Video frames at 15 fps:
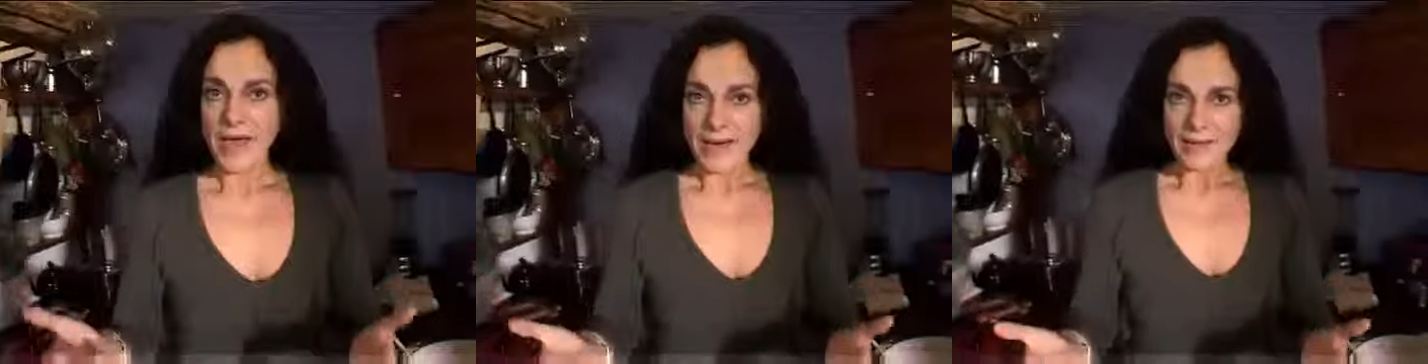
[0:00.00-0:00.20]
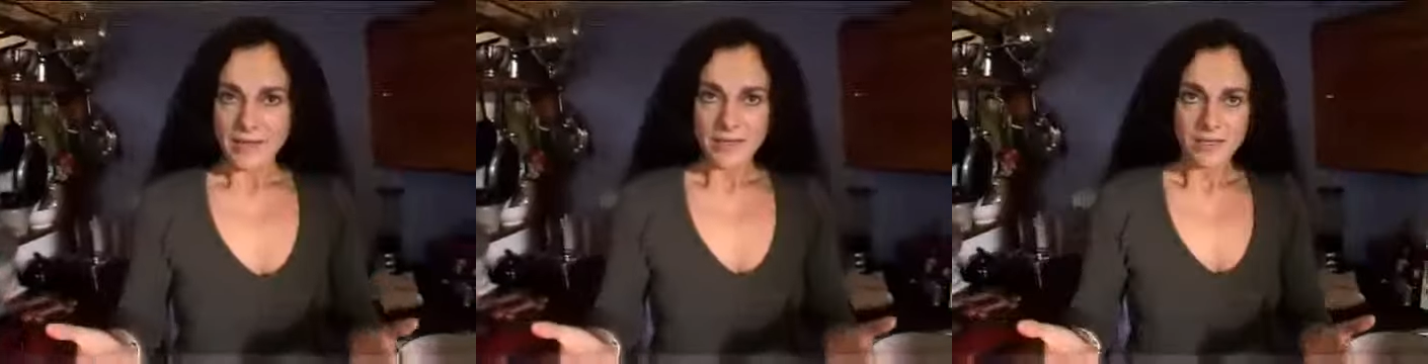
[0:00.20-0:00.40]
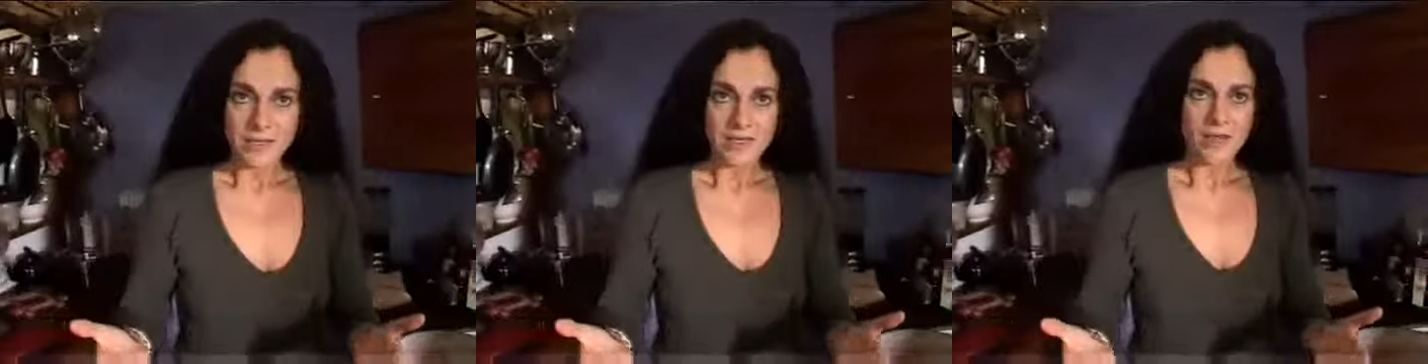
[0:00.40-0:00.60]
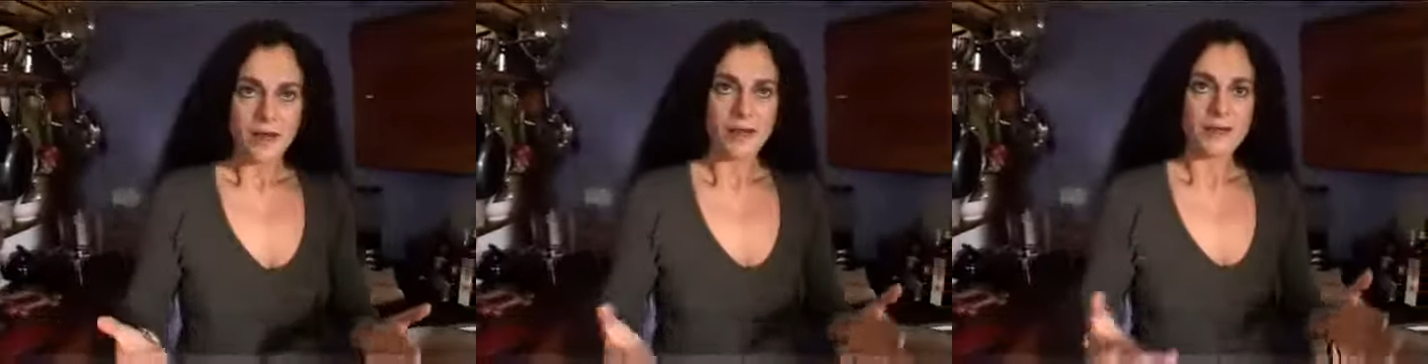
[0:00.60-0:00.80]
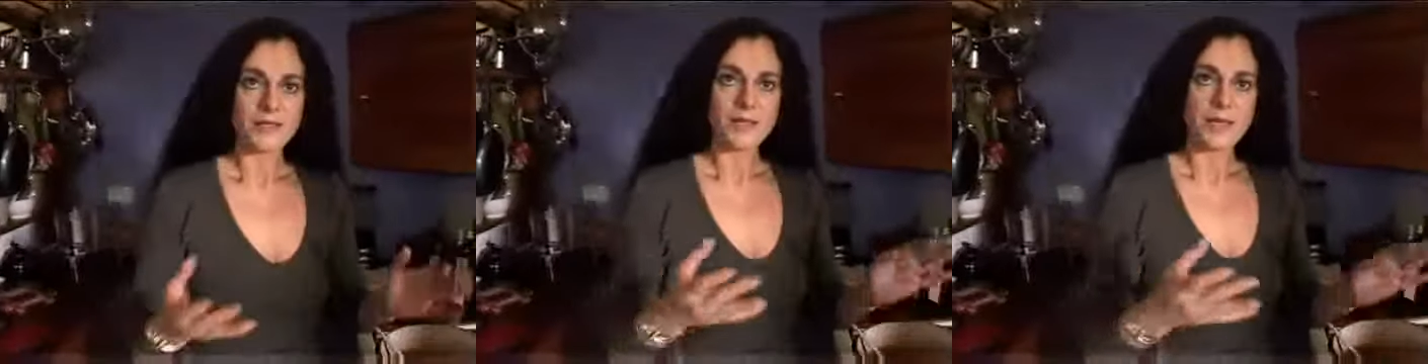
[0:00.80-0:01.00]
8, because I
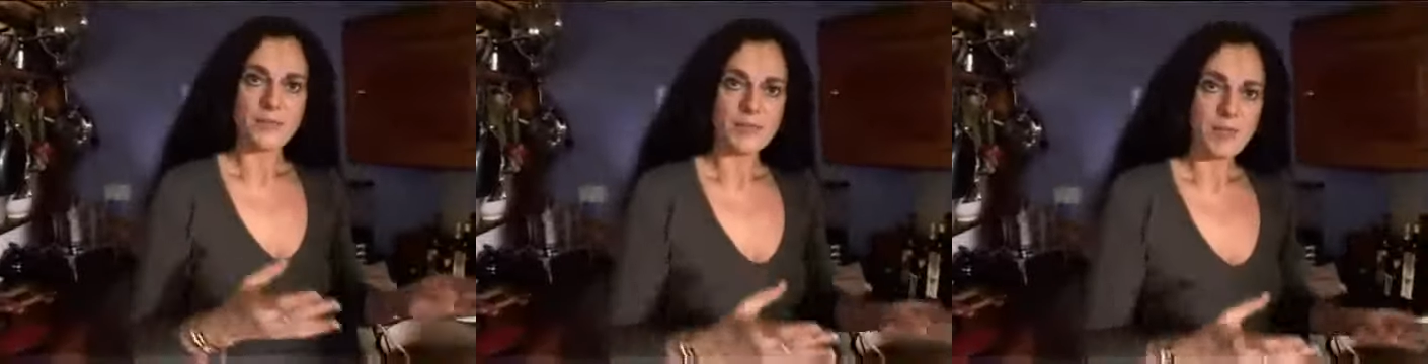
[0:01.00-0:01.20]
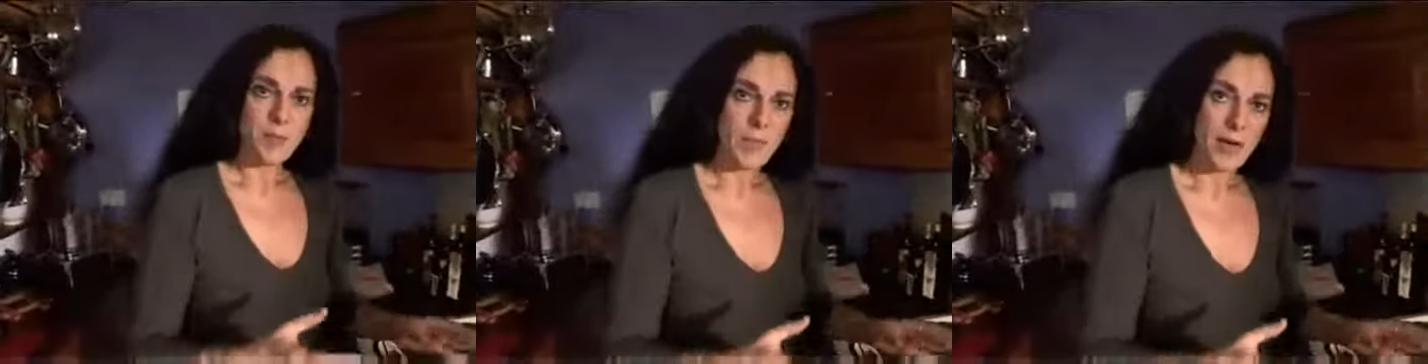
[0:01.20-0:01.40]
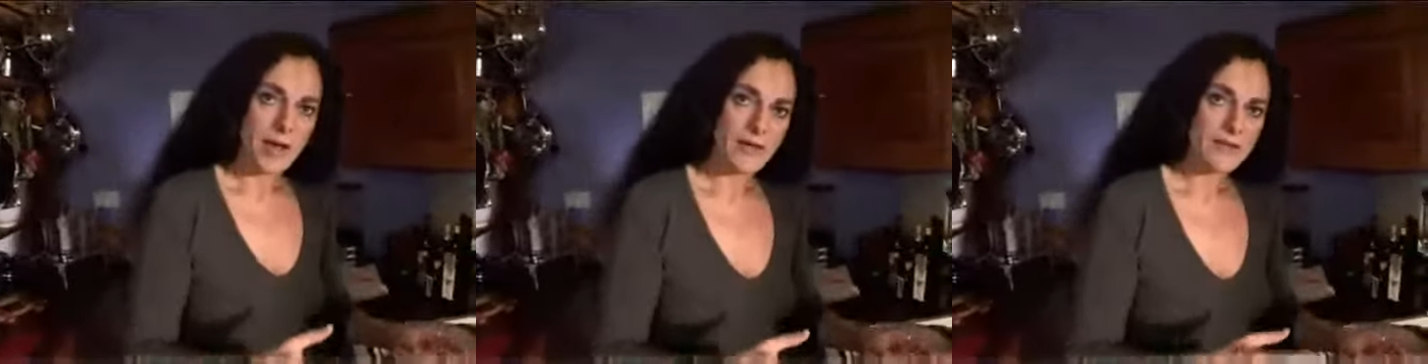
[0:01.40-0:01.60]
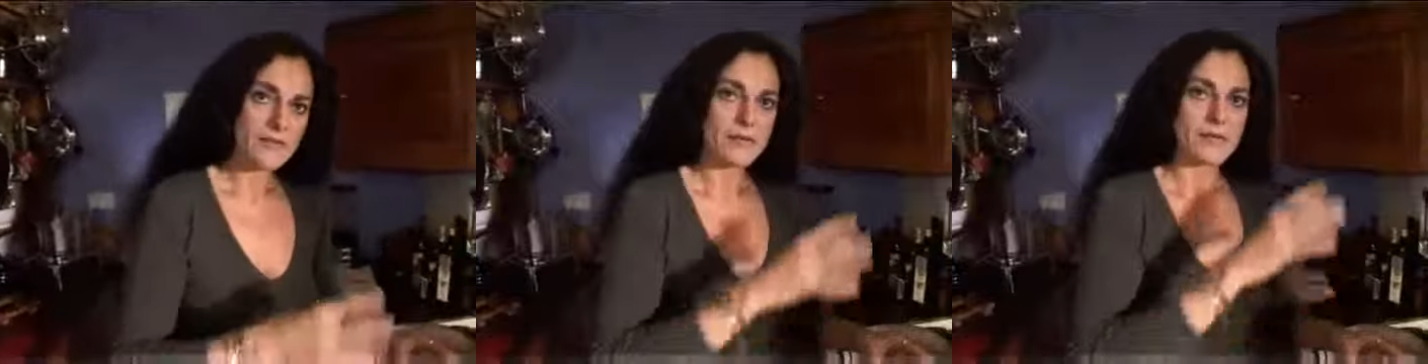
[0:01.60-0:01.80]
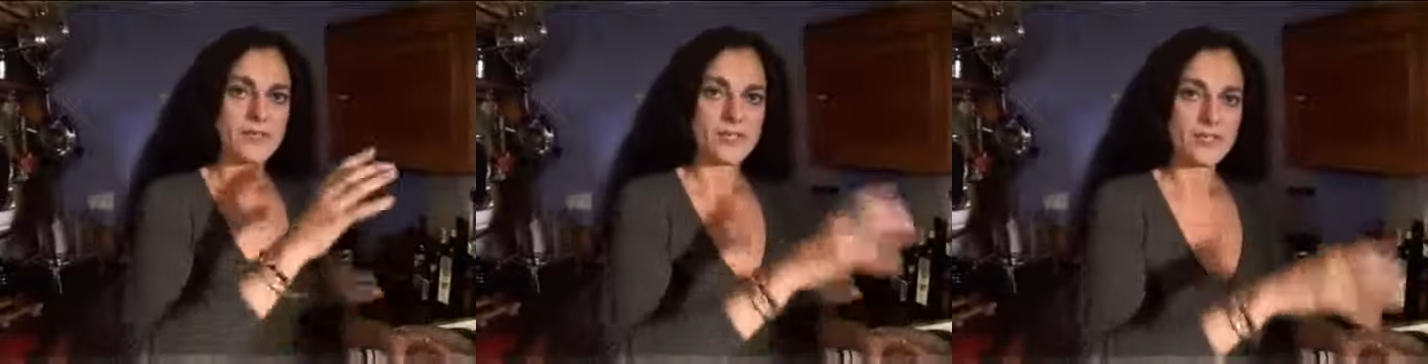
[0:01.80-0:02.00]
like to keep some back
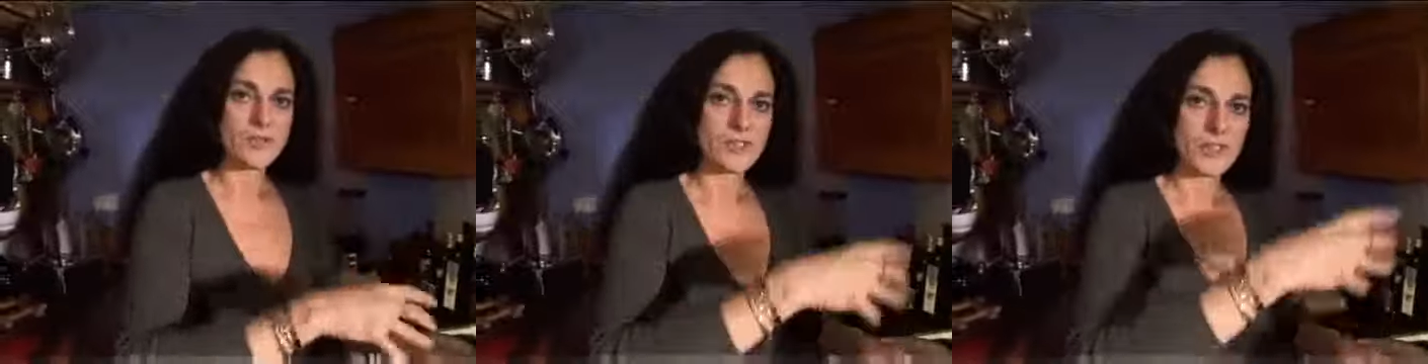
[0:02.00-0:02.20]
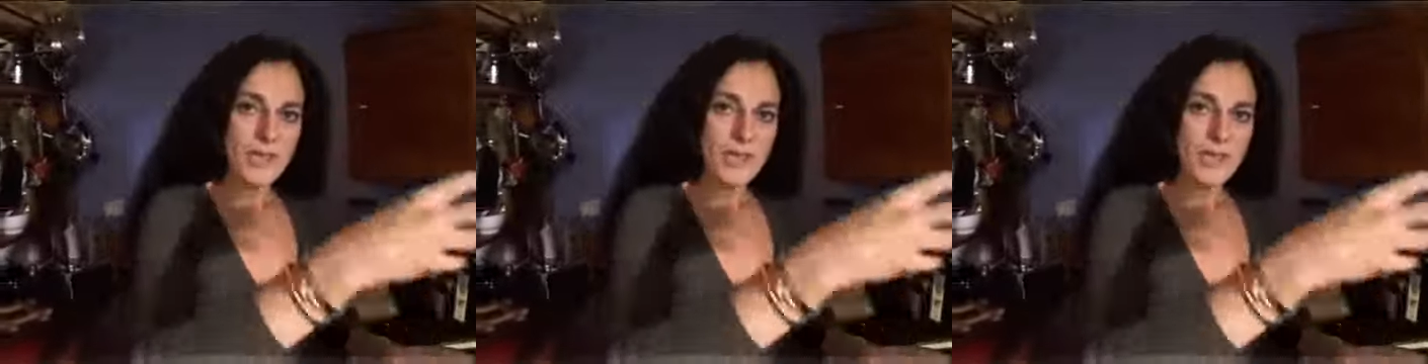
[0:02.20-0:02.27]
to use